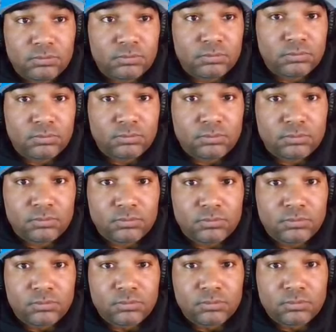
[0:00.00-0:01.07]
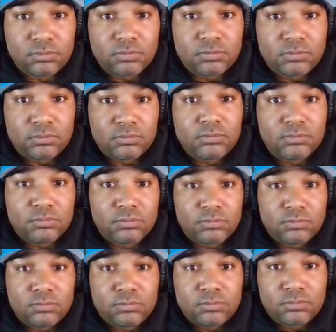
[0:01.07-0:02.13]

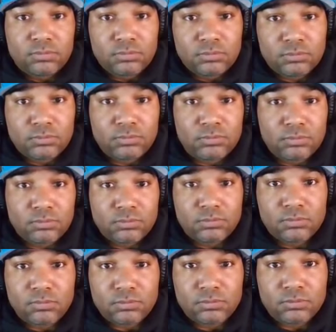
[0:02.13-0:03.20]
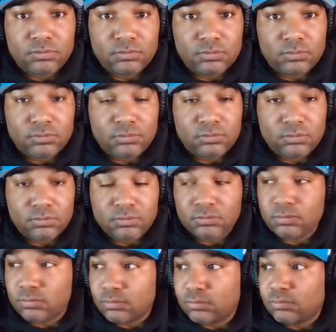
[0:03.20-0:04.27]

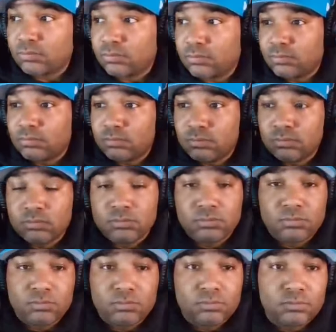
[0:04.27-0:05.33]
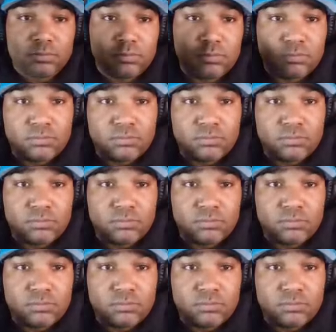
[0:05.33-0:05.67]
[no speech]